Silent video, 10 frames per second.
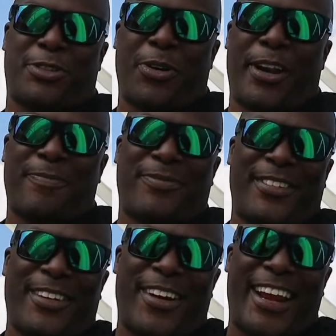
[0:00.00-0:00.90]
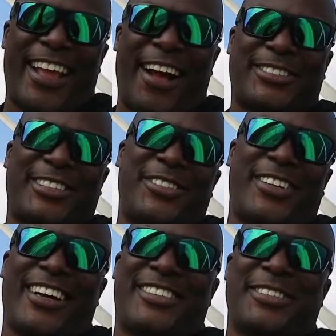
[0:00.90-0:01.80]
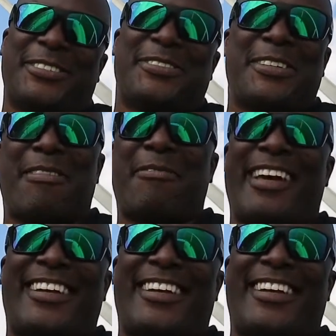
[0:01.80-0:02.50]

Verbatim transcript: started. Alrighty, I'll see you guys soon. Bye bye